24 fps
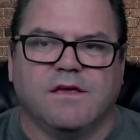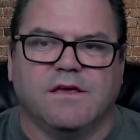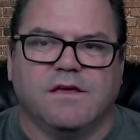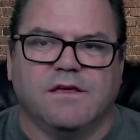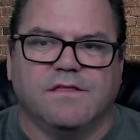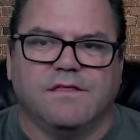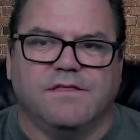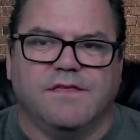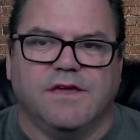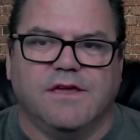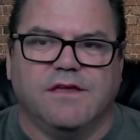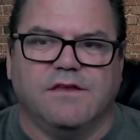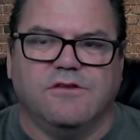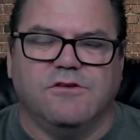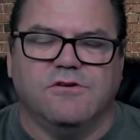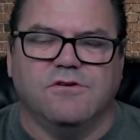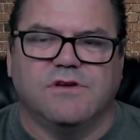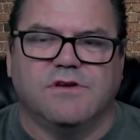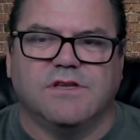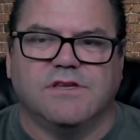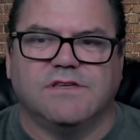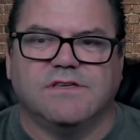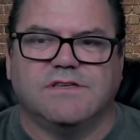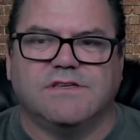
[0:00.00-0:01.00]
then you
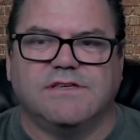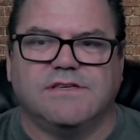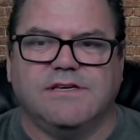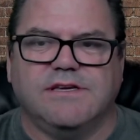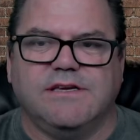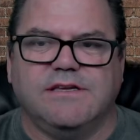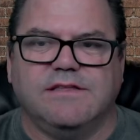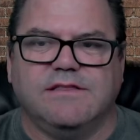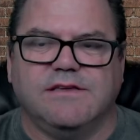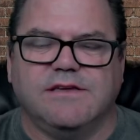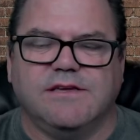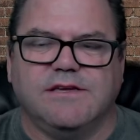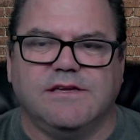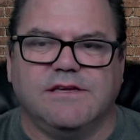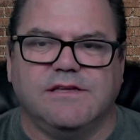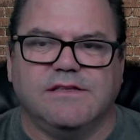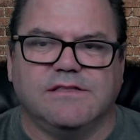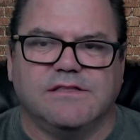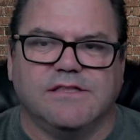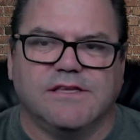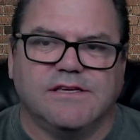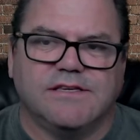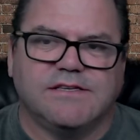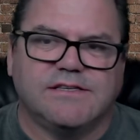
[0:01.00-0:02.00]
can see the
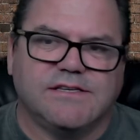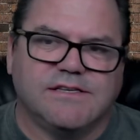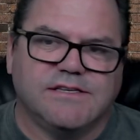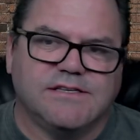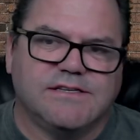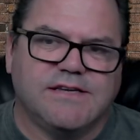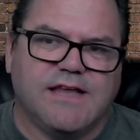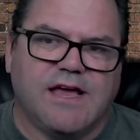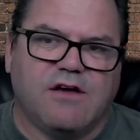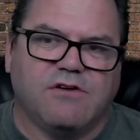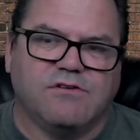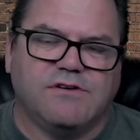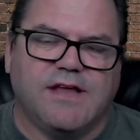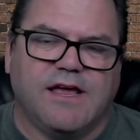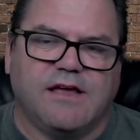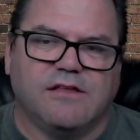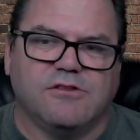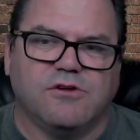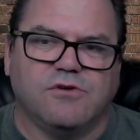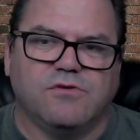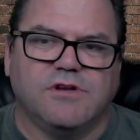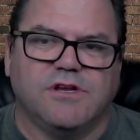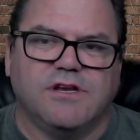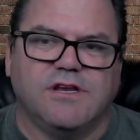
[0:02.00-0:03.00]
list is now
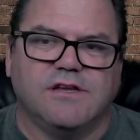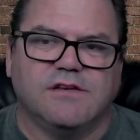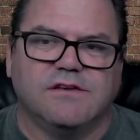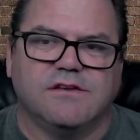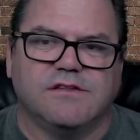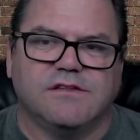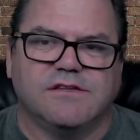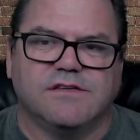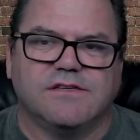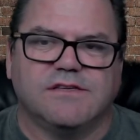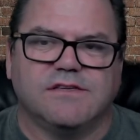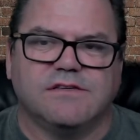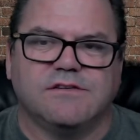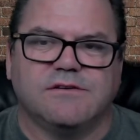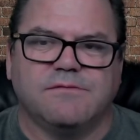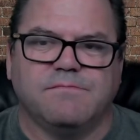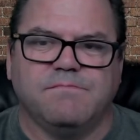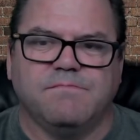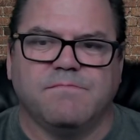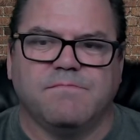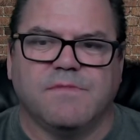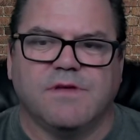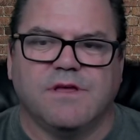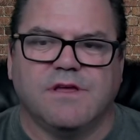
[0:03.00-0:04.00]
downloaded into the system
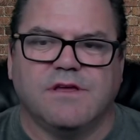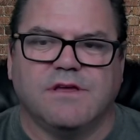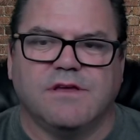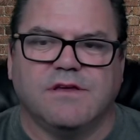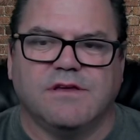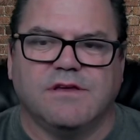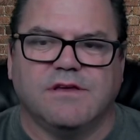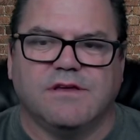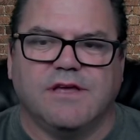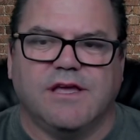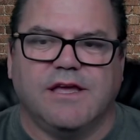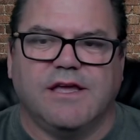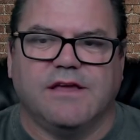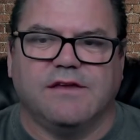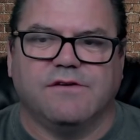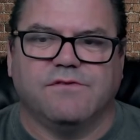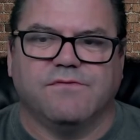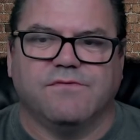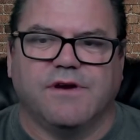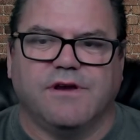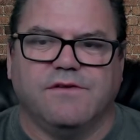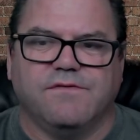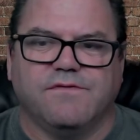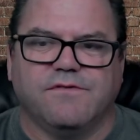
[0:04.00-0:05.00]
and
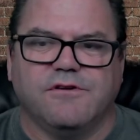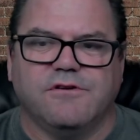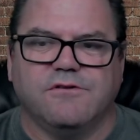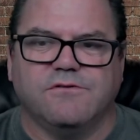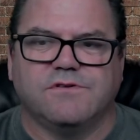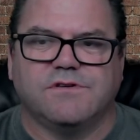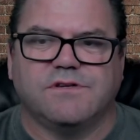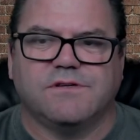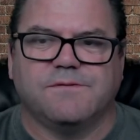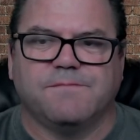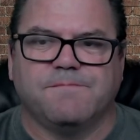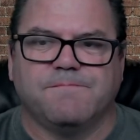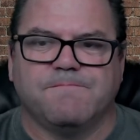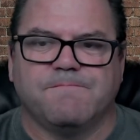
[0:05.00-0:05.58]
ready for use.